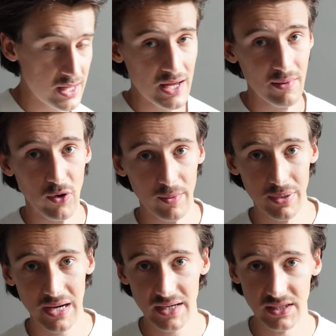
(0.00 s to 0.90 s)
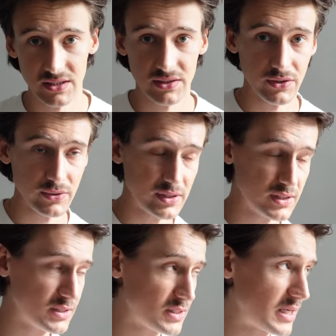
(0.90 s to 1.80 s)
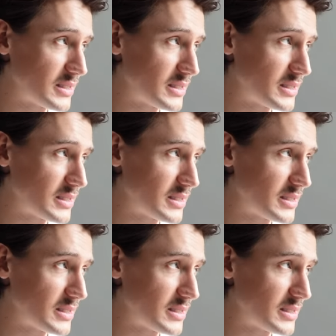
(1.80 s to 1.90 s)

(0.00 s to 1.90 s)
and what I'm planning to do is,